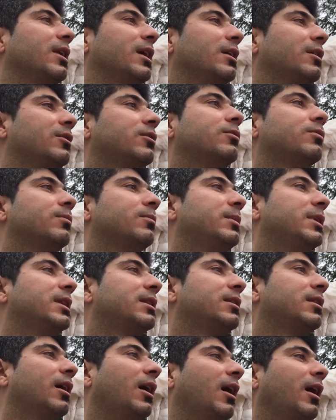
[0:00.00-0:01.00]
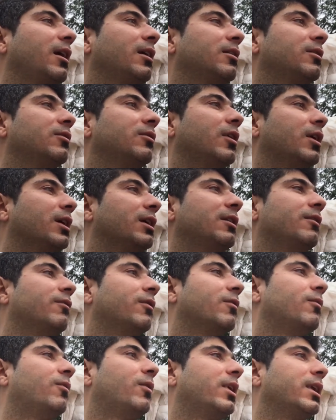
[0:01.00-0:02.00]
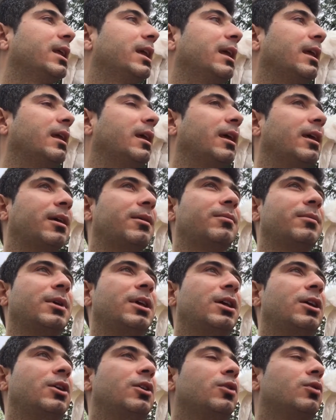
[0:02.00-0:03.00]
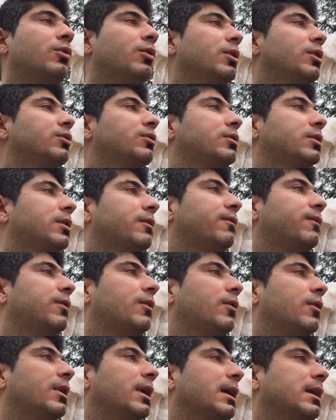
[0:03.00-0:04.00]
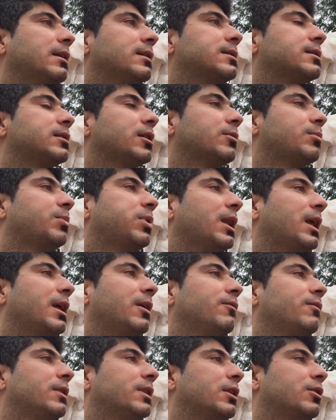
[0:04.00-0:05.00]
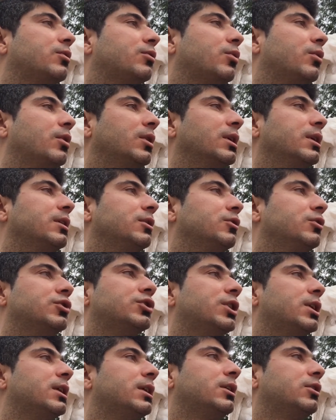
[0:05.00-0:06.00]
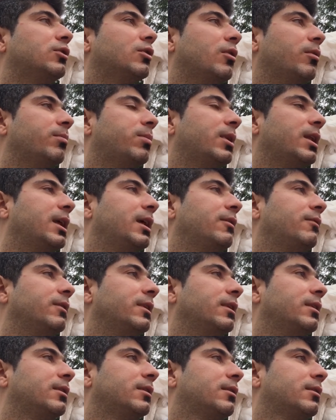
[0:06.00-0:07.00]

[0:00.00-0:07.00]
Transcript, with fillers: like midnight, like even 1 a.m. Going to the floor and start playing with the toy. Usually he don't play with.